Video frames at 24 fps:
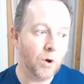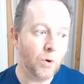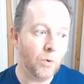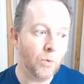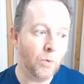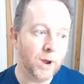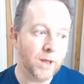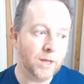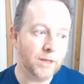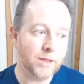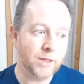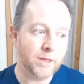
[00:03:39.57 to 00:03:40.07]

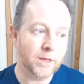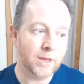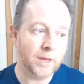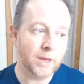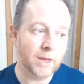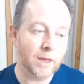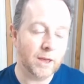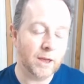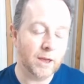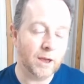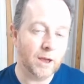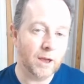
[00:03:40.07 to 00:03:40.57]
with
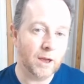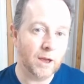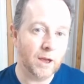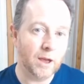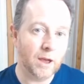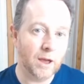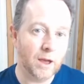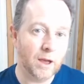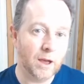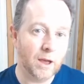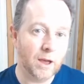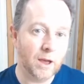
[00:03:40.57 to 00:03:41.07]

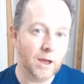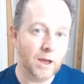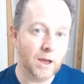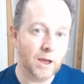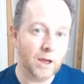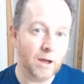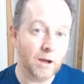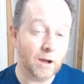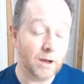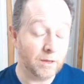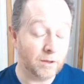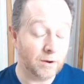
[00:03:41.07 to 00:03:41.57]

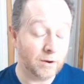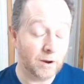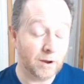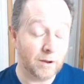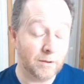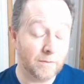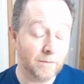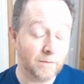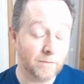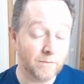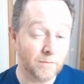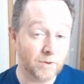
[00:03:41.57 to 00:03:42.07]
either
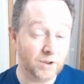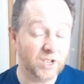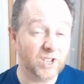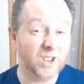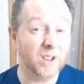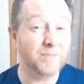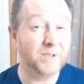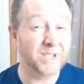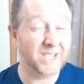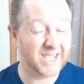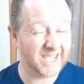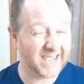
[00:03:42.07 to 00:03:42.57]
a
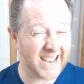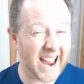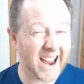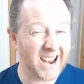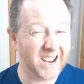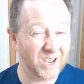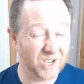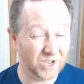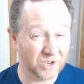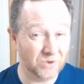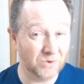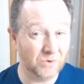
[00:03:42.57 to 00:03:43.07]

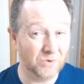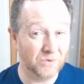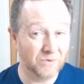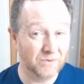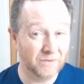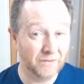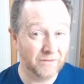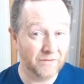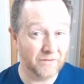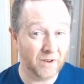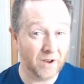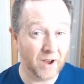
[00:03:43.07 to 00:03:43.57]
substantial
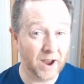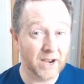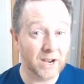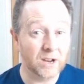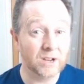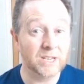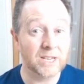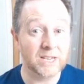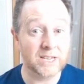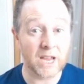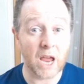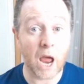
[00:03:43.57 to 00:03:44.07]
fine
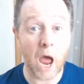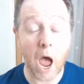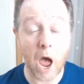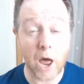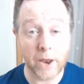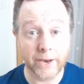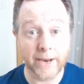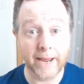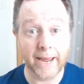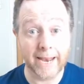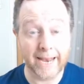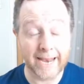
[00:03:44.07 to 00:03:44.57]
because it's
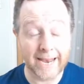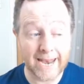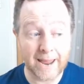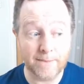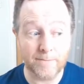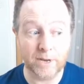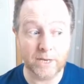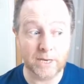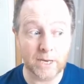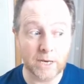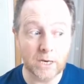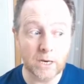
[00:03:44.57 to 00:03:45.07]

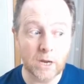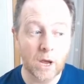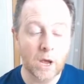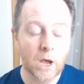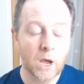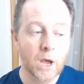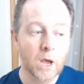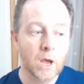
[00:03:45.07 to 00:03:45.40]
unlimited.